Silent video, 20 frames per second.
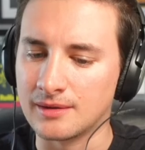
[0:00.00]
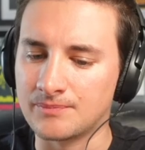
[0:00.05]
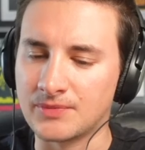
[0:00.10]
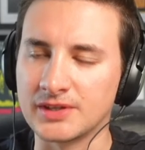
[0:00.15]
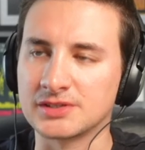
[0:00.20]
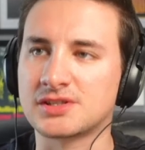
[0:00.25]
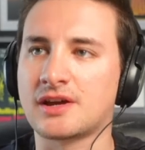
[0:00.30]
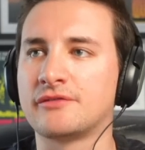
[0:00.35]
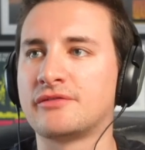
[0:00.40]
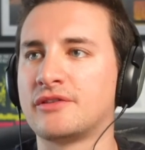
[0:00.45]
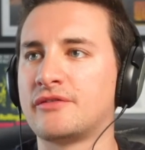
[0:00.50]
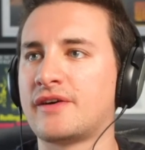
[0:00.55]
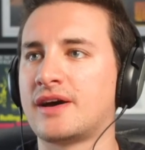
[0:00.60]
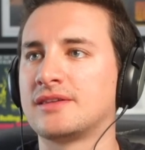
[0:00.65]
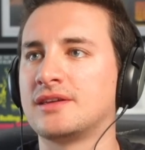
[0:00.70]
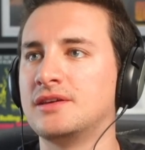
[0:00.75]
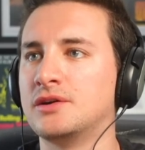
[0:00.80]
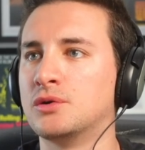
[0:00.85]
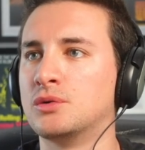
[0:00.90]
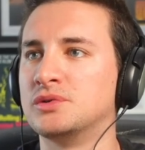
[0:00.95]
aside from the fact
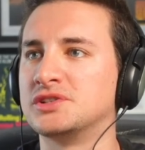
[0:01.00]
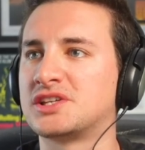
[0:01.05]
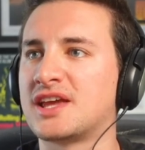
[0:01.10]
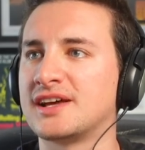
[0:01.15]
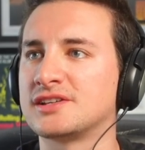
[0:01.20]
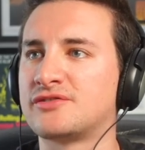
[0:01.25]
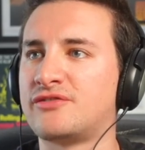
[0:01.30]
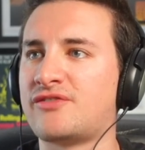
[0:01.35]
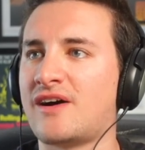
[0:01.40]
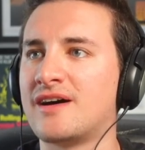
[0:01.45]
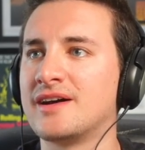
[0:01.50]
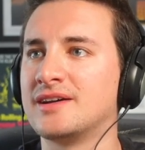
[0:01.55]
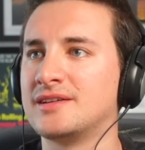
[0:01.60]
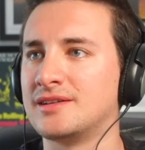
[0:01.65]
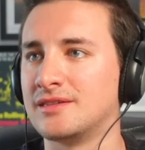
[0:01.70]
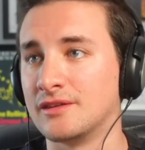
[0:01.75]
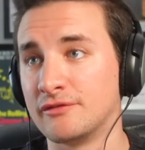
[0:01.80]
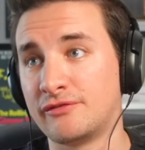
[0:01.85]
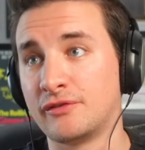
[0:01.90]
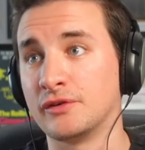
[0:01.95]
that he always gets fired
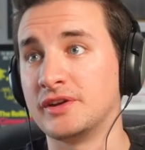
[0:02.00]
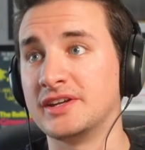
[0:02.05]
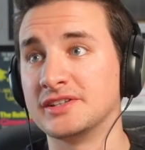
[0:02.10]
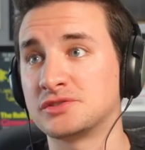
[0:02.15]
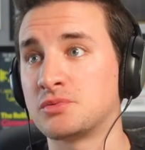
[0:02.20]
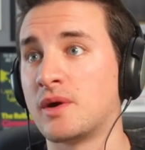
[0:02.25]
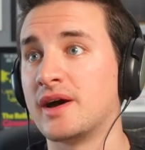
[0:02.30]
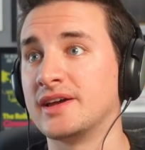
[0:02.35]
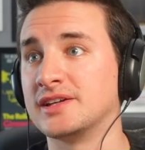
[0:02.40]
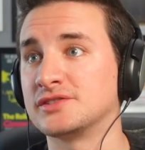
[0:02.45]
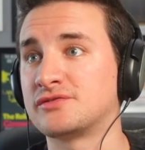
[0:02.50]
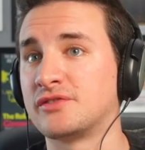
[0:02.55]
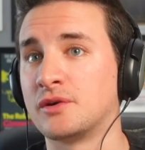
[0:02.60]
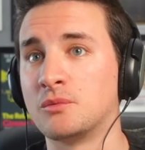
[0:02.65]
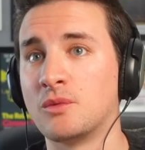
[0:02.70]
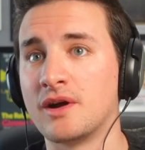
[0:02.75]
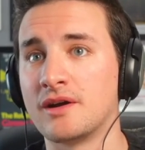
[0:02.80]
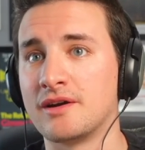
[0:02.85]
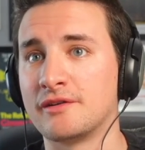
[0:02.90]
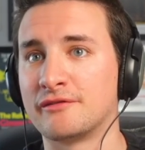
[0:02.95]
in the funniest ways from
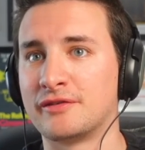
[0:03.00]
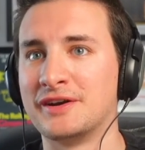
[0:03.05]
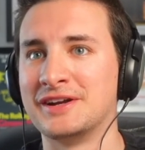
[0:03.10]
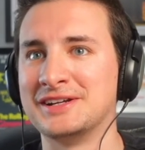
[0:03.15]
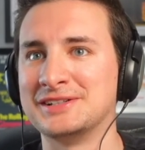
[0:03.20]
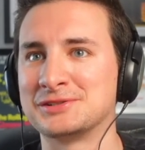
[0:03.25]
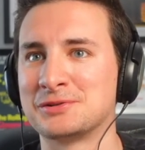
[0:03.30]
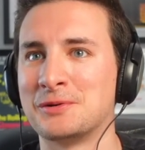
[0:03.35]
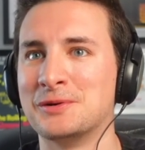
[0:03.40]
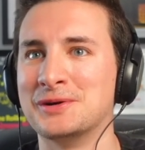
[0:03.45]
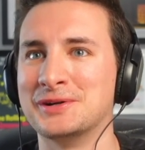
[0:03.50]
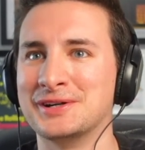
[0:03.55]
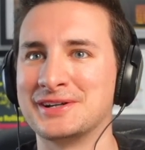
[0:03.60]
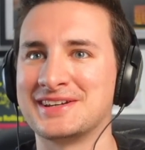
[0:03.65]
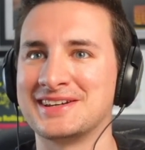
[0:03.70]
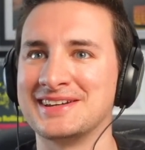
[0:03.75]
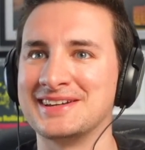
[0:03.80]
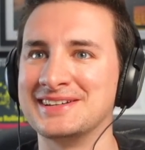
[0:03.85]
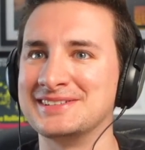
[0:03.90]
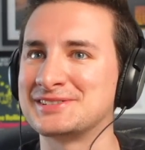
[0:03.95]
wherever he's
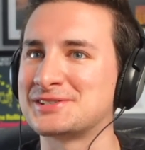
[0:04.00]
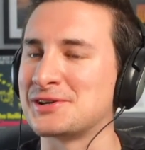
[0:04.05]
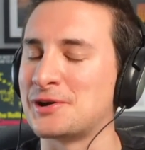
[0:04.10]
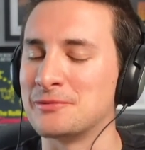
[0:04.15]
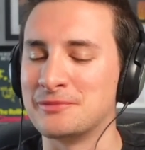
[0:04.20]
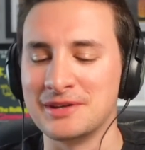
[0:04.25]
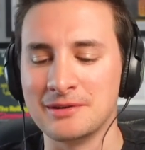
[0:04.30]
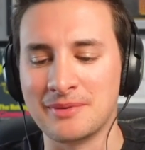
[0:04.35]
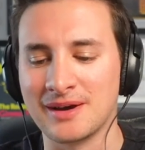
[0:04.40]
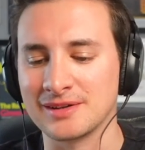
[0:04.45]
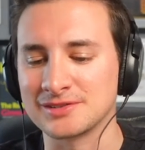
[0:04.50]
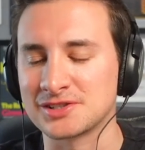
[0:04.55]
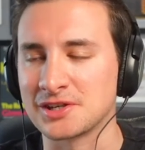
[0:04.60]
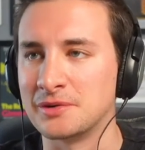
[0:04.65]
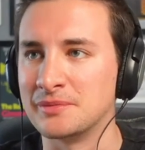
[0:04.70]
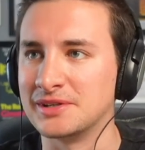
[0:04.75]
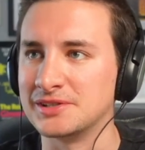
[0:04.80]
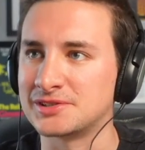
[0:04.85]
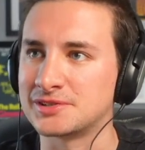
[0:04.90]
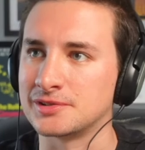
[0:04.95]
working, he's told me about so
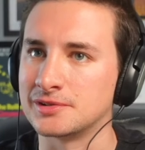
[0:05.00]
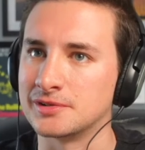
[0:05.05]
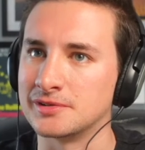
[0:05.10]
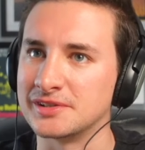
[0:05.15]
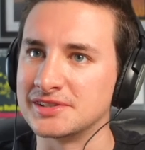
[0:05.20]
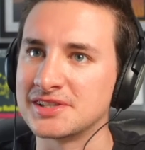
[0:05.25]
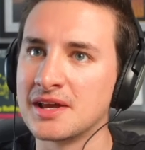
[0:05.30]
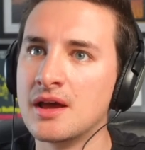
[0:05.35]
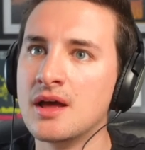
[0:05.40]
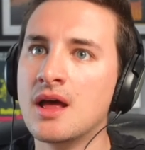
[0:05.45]
many stories.